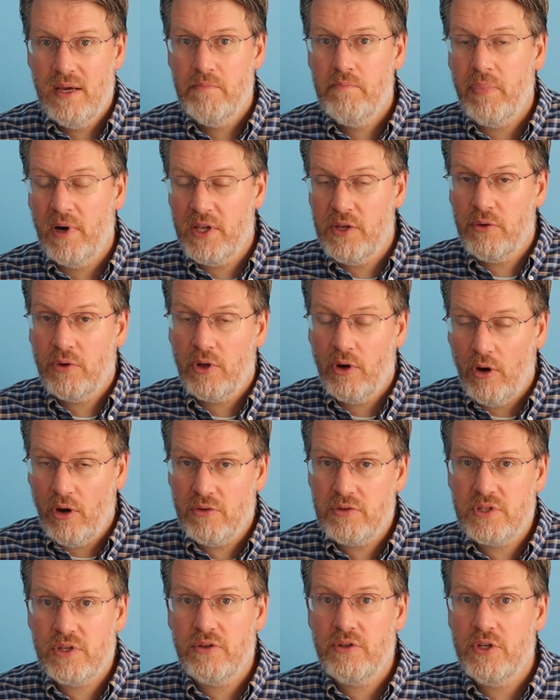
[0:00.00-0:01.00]
But you can
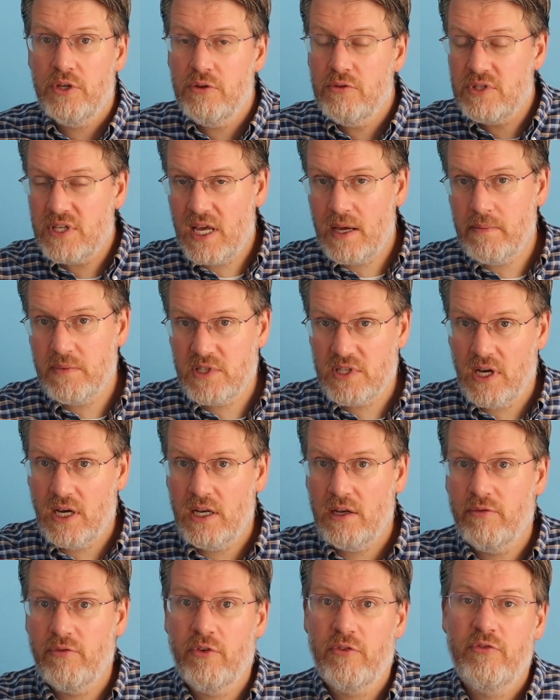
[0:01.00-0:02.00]
also use Amazon
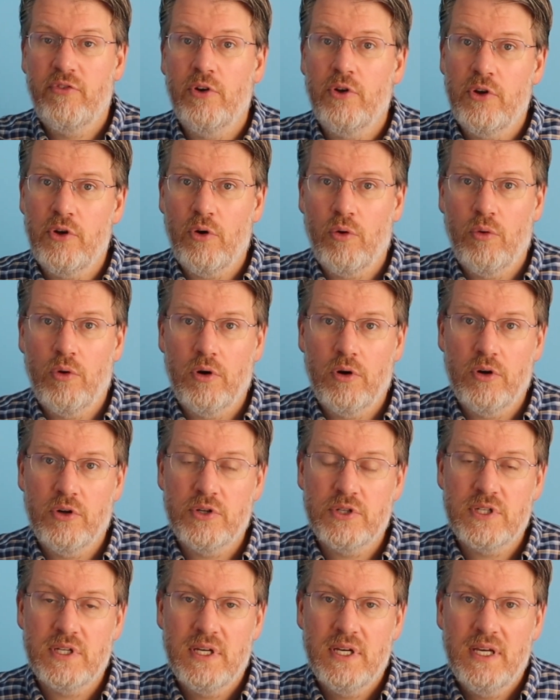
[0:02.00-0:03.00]
to fulfill your
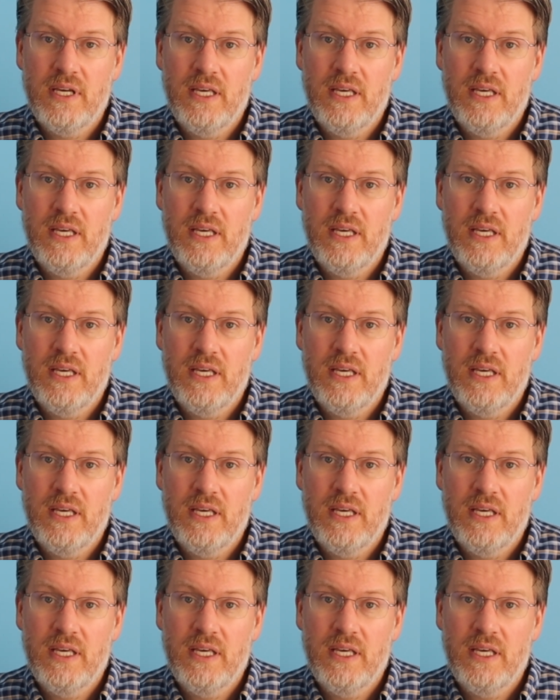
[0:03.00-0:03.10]
orders